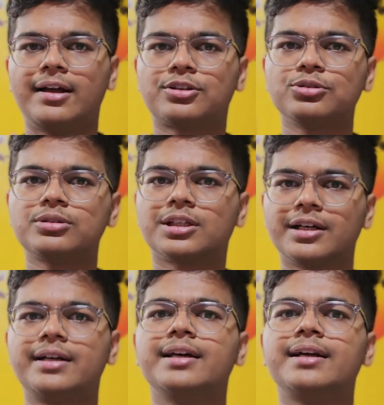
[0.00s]
So
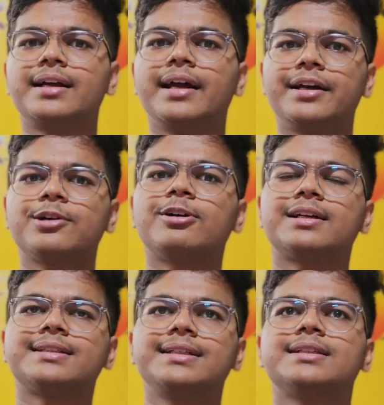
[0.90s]
third year at IIT
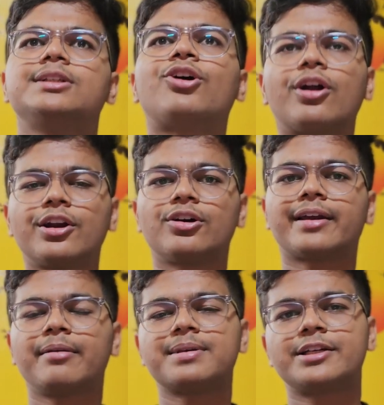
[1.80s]
Guwahati CSE all in all
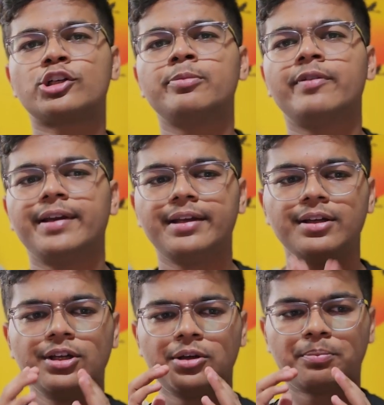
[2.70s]
can be said to be
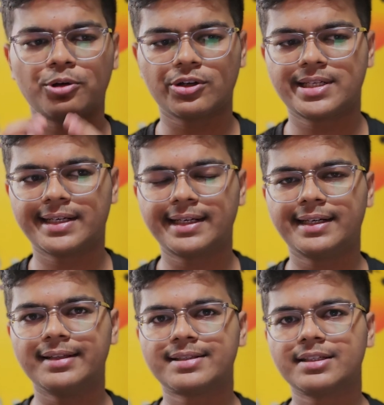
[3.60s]
very project
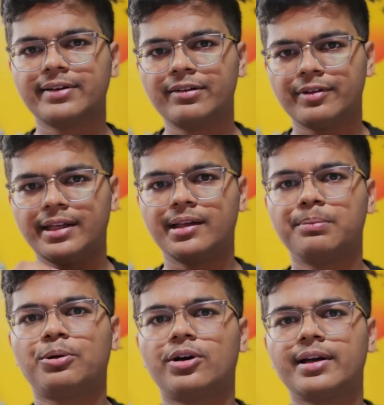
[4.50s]
intensive and very
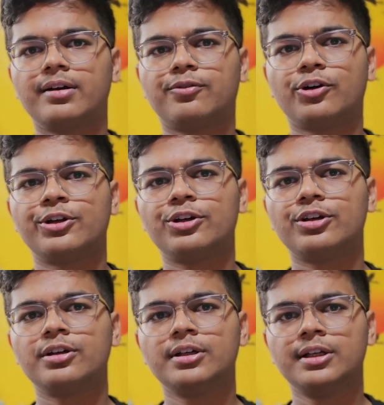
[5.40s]
important for
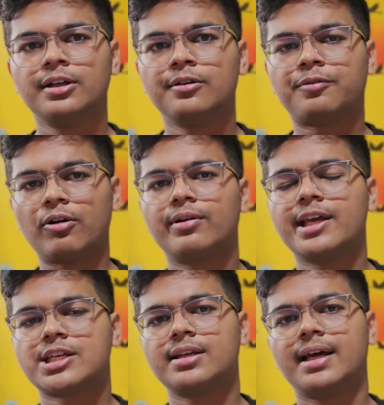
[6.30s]
your
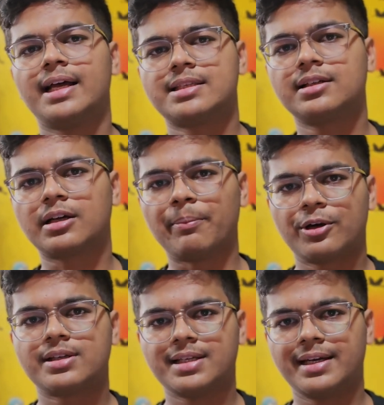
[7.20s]
foundation as a
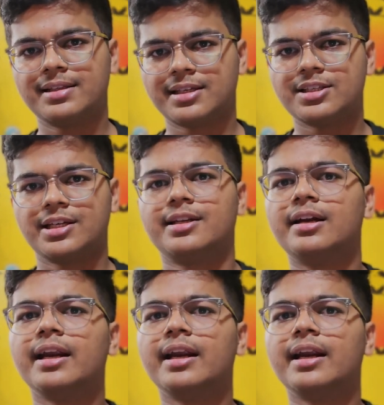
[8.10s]
computer science engineer